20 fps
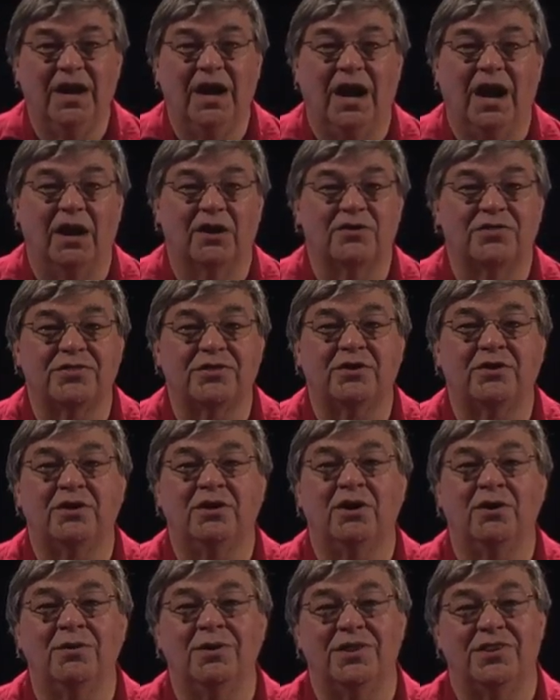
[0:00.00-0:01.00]
Our th
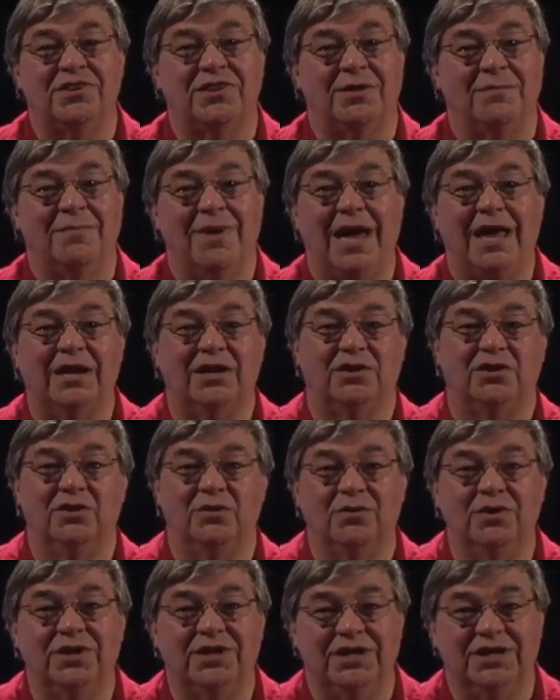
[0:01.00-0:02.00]
current thematic
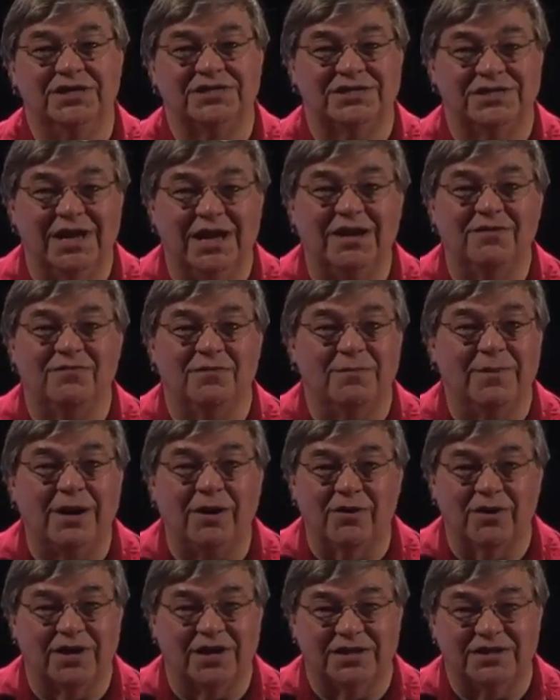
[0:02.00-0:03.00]
unit is Native
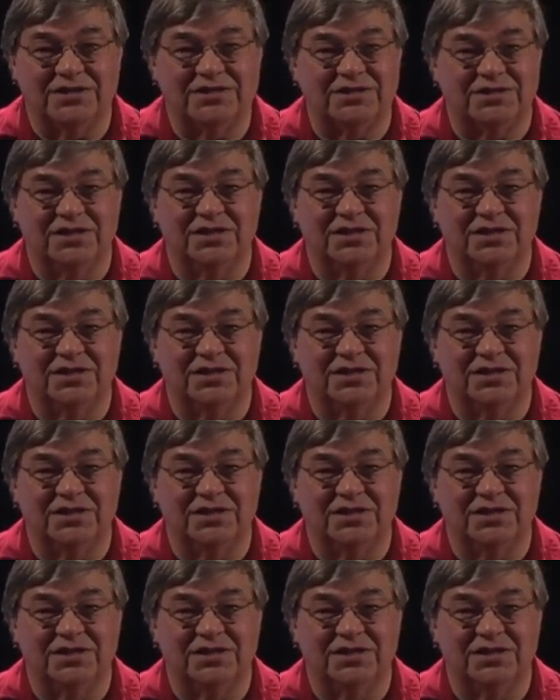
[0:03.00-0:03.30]
Americans.